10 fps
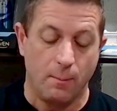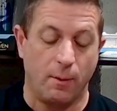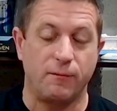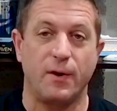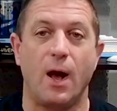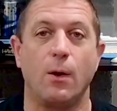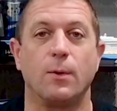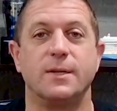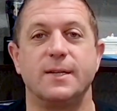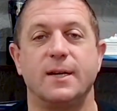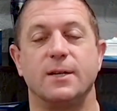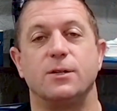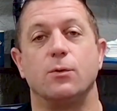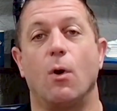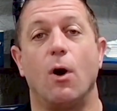But for now, I want to dig
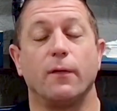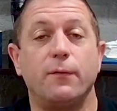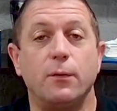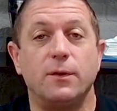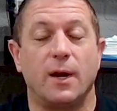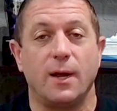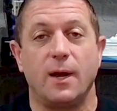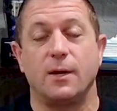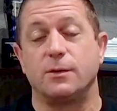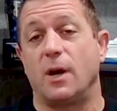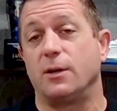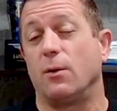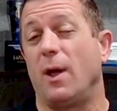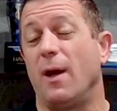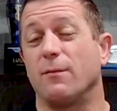into all the food that I eat. I tried to
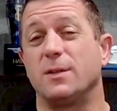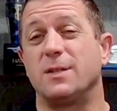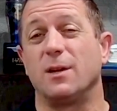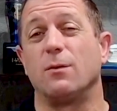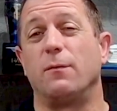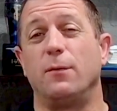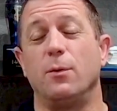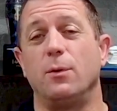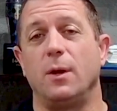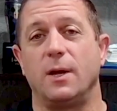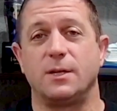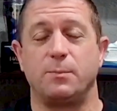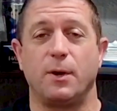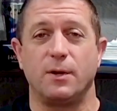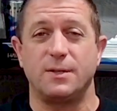go to every single food
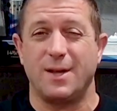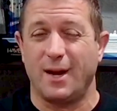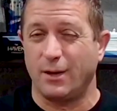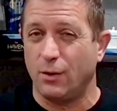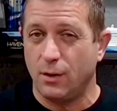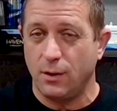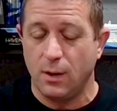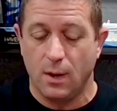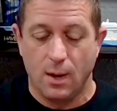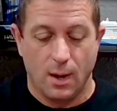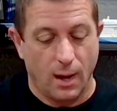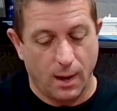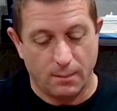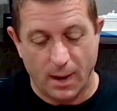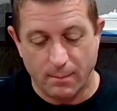experience that I could.
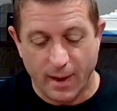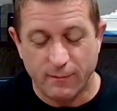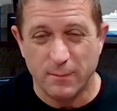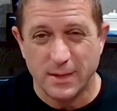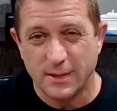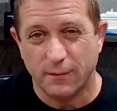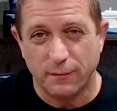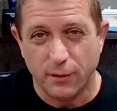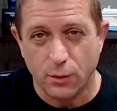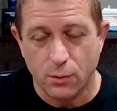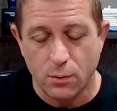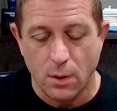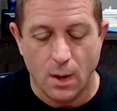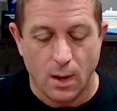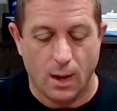I may have missed a few.
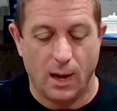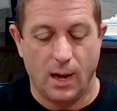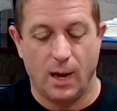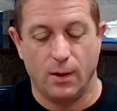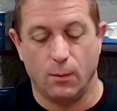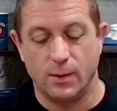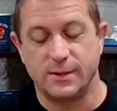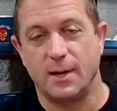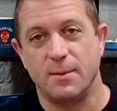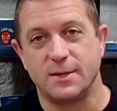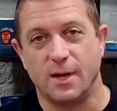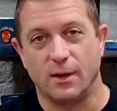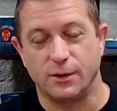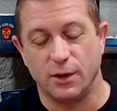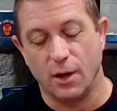The ones that I missed, I'll
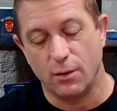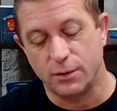let you know.